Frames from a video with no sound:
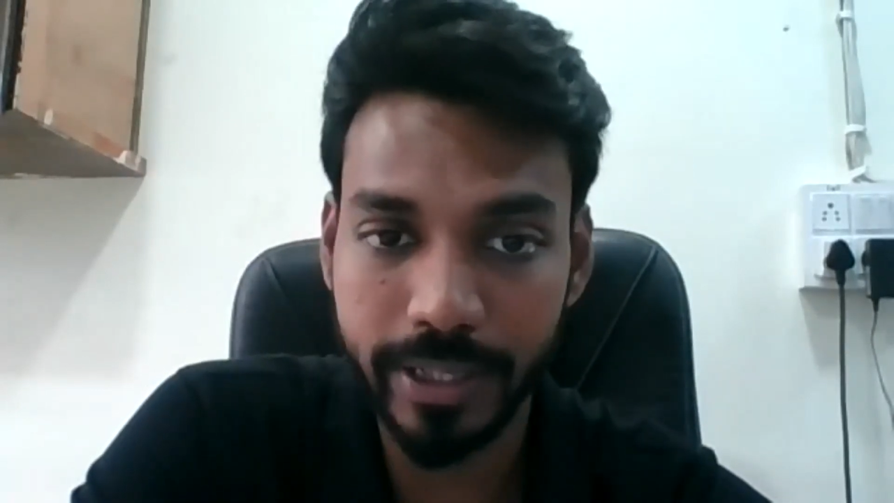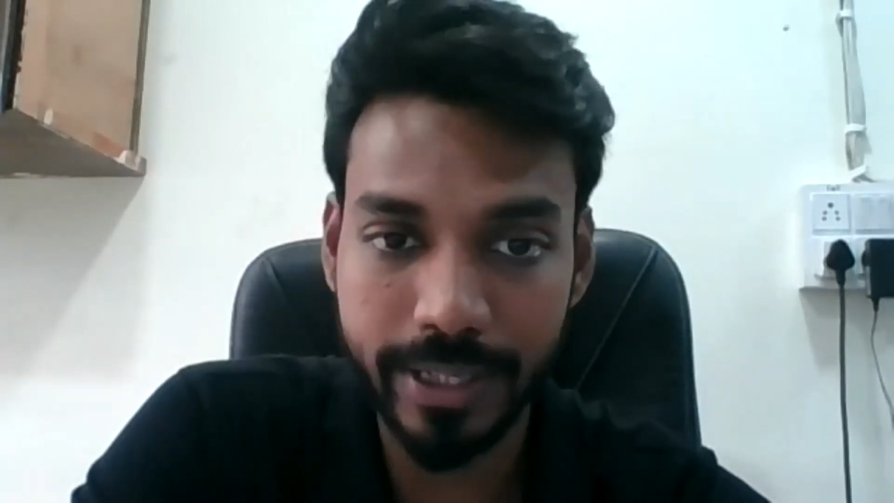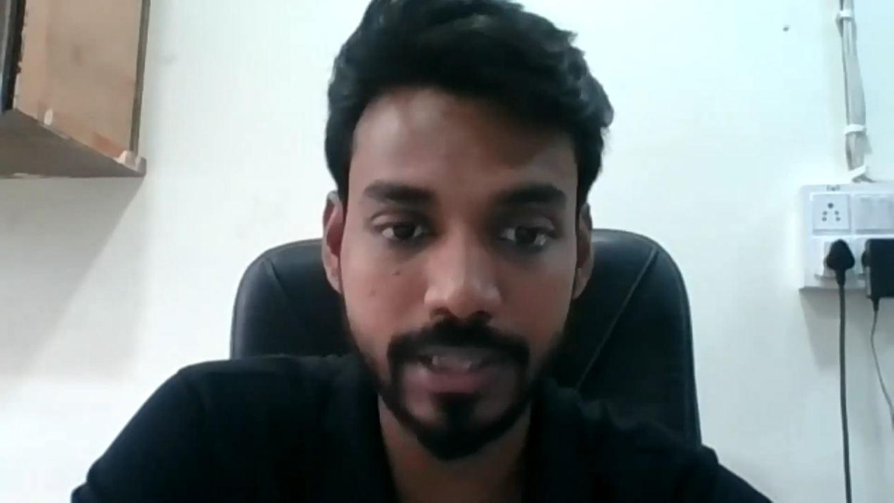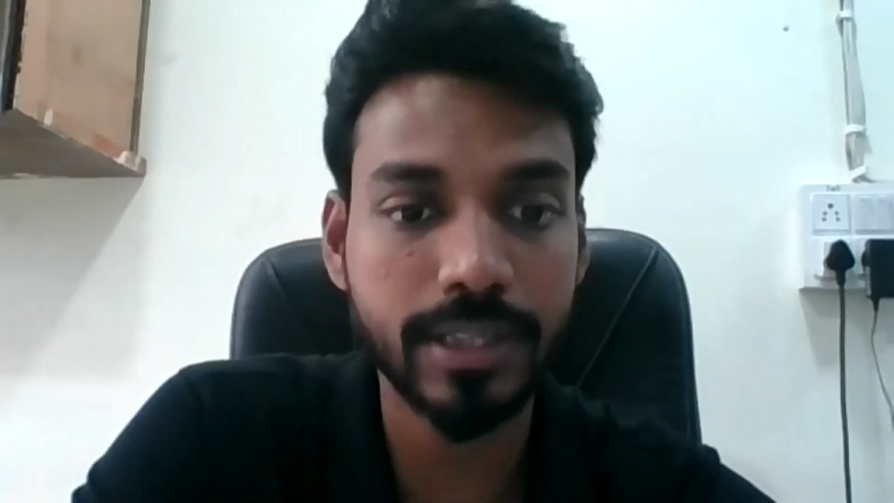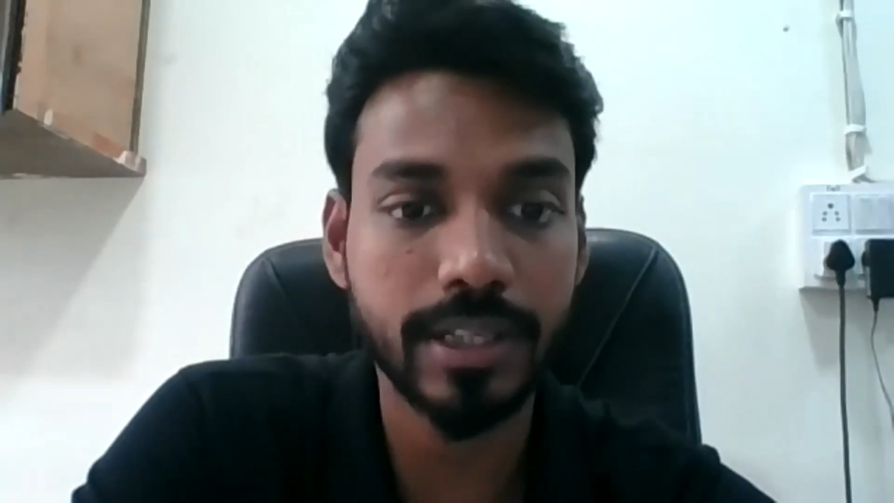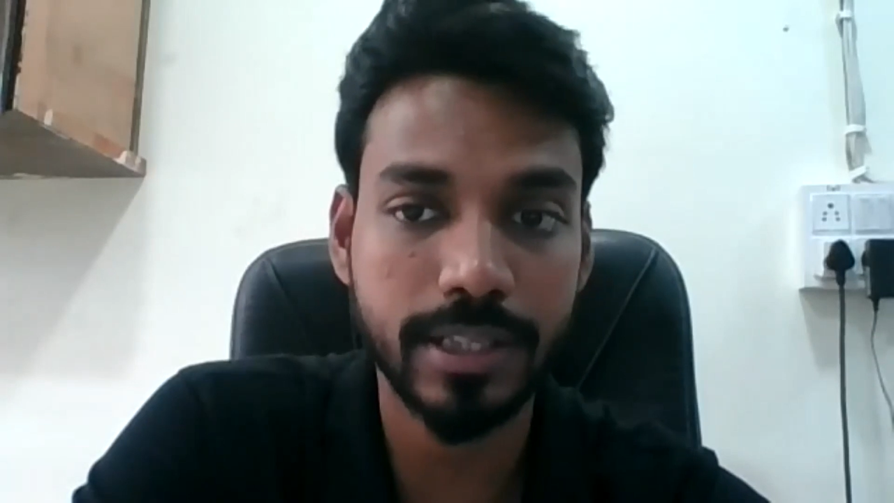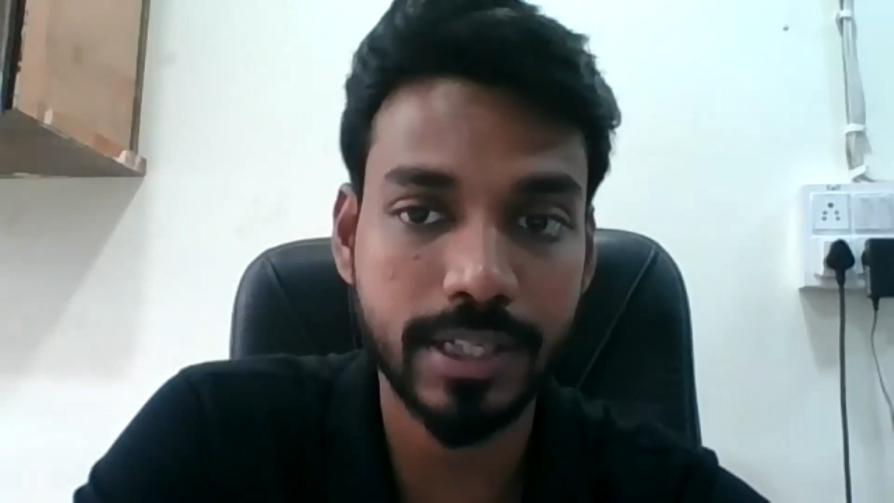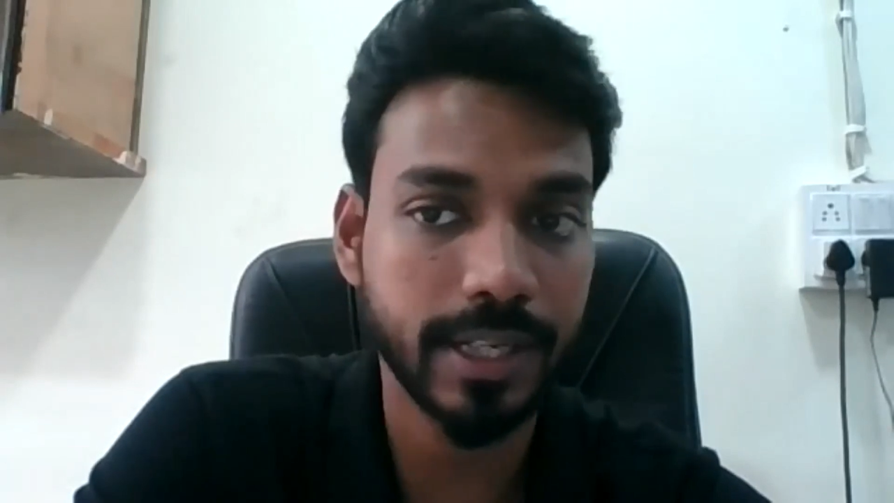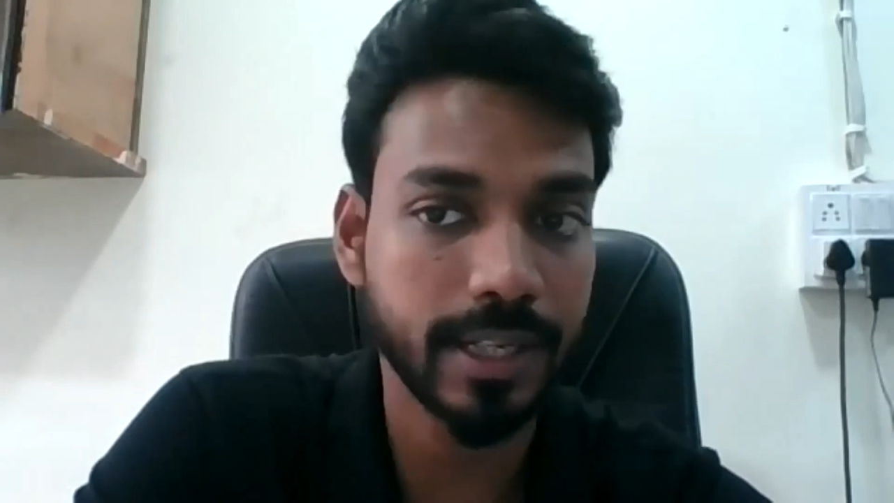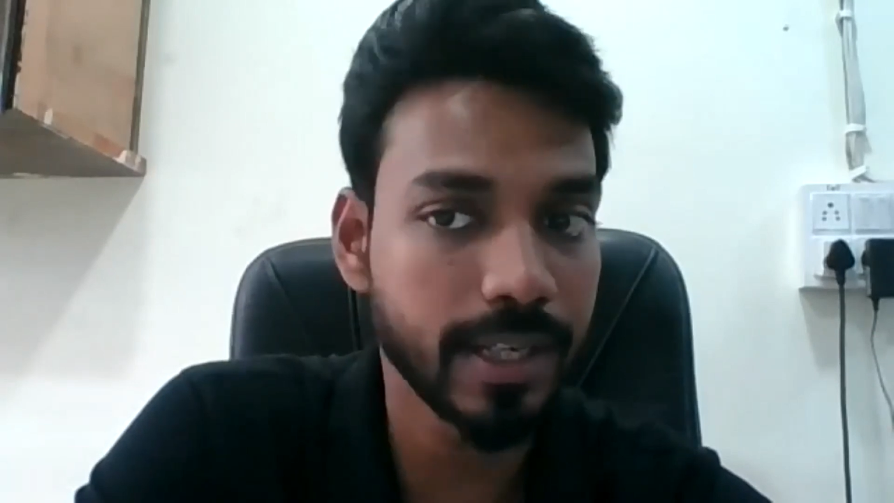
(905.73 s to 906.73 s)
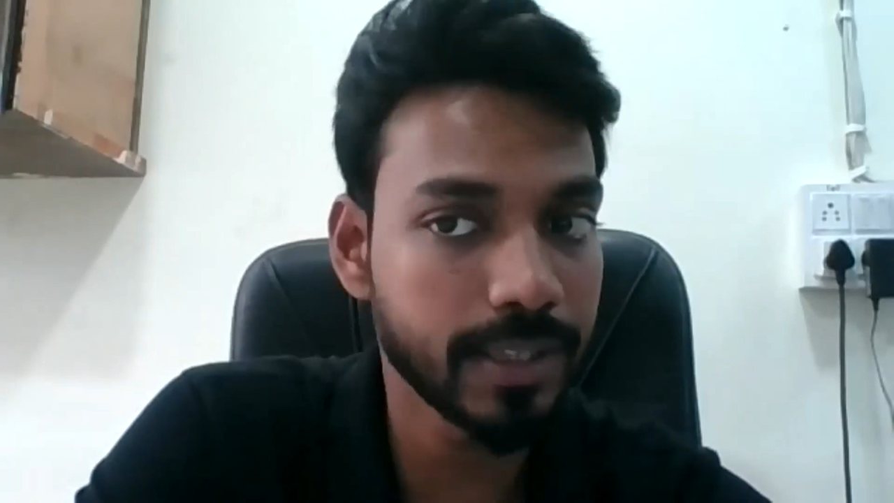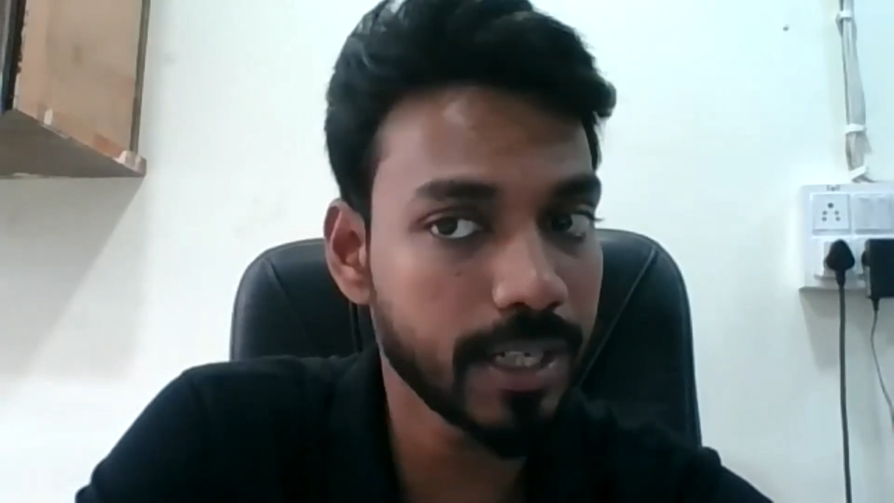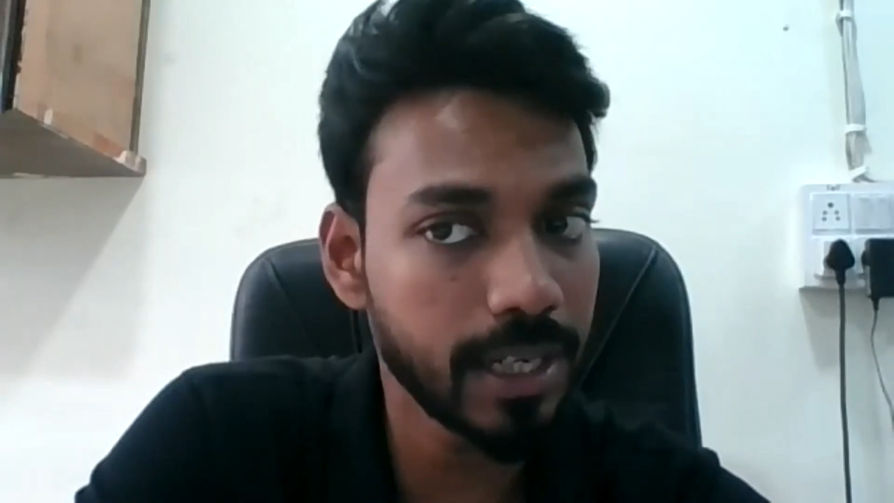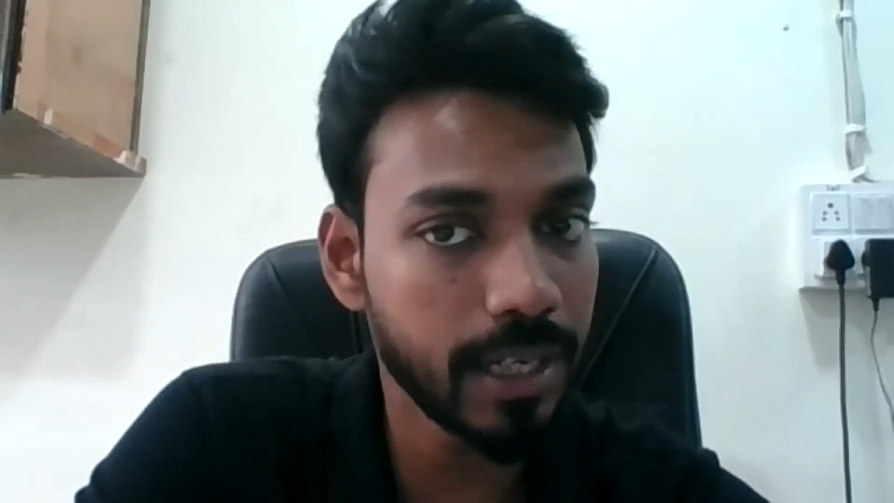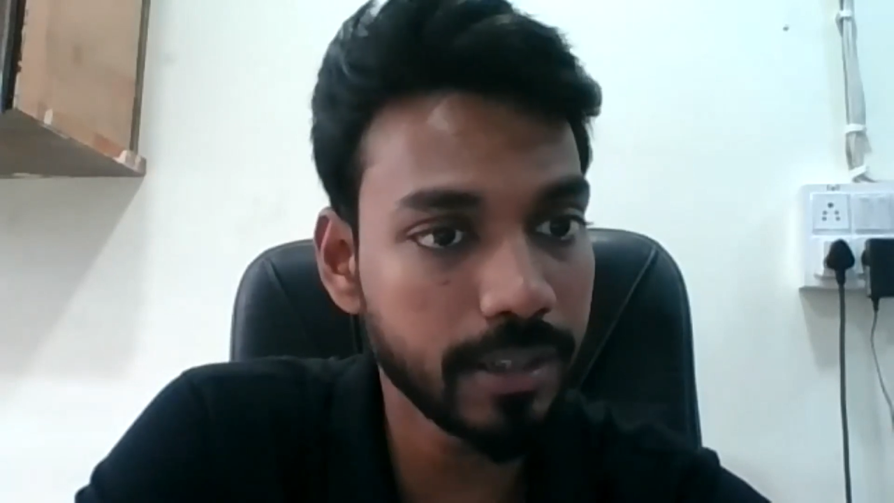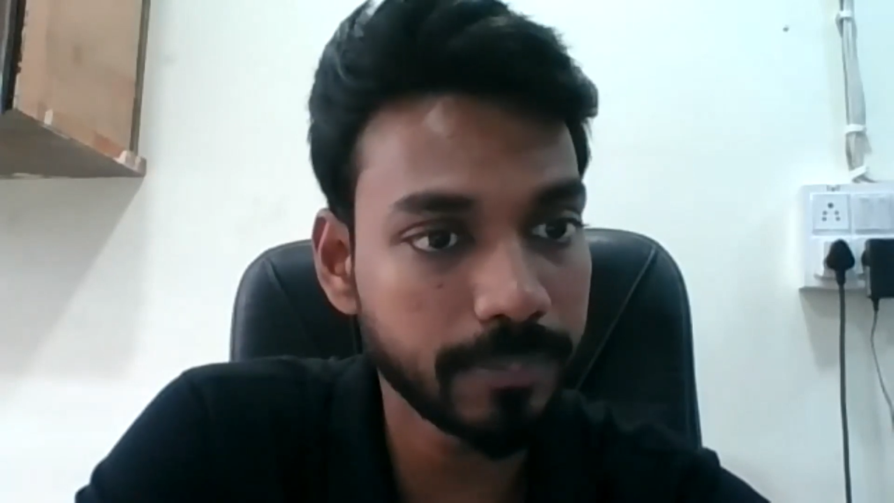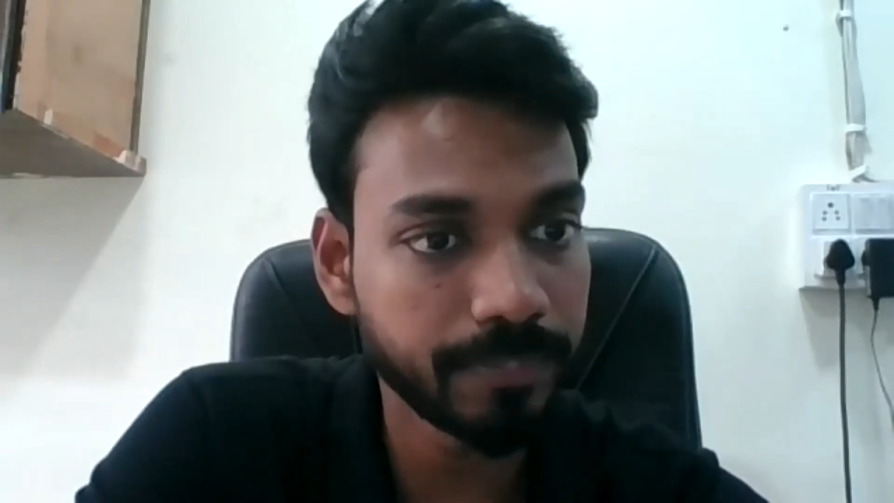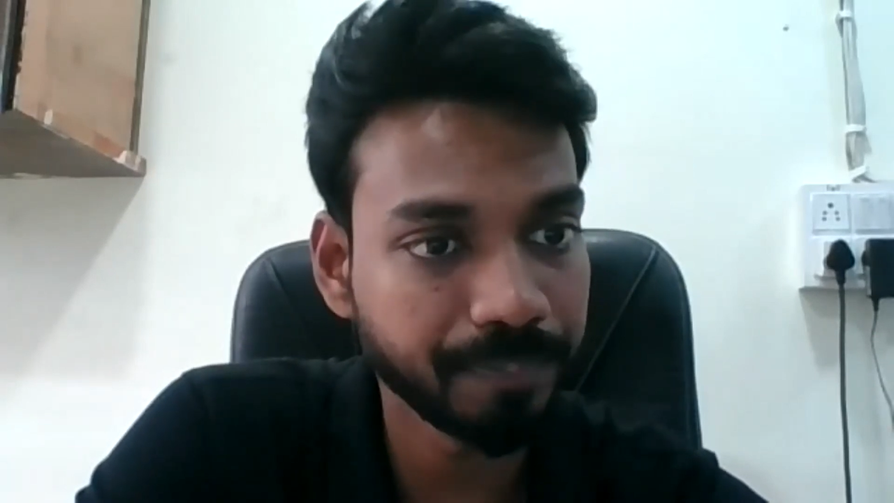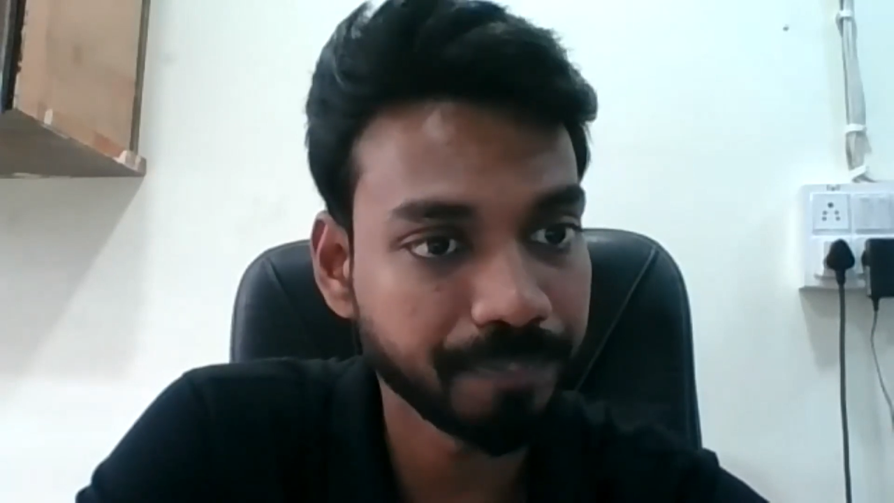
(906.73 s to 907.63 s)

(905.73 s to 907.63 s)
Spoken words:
that is Thursday. Is it clear?